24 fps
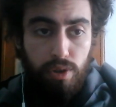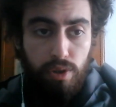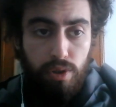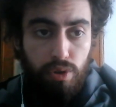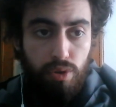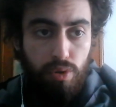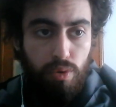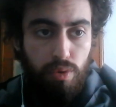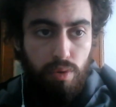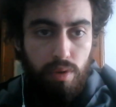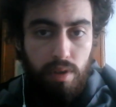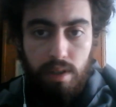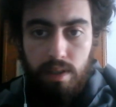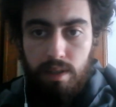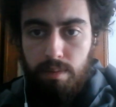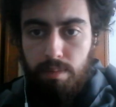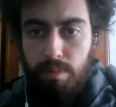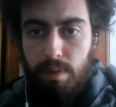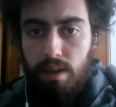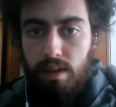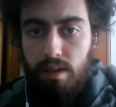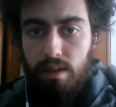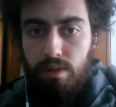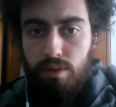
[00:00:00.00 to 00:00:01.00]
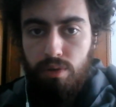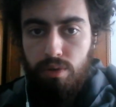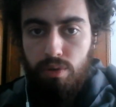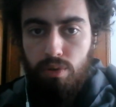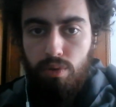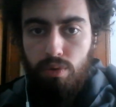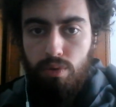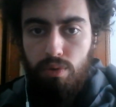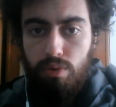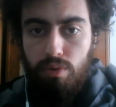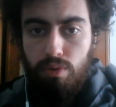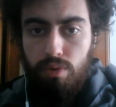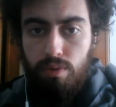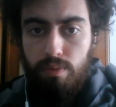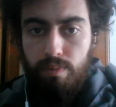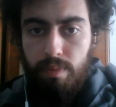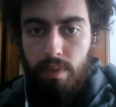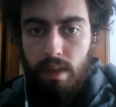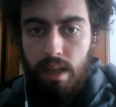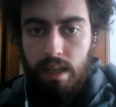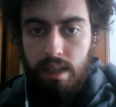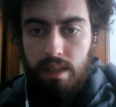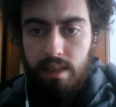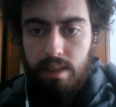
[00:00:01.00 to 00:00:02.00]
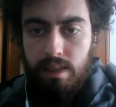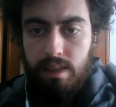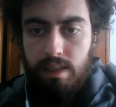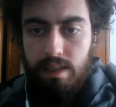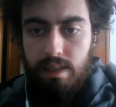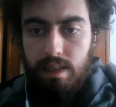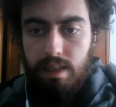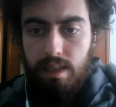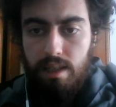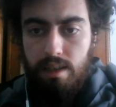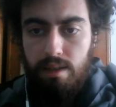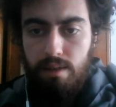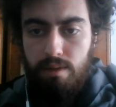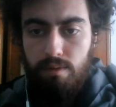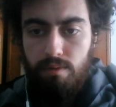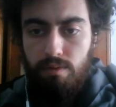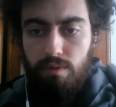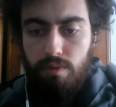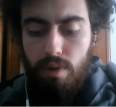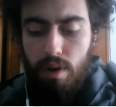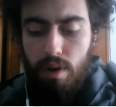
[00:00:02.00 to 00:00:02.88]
So it's better to see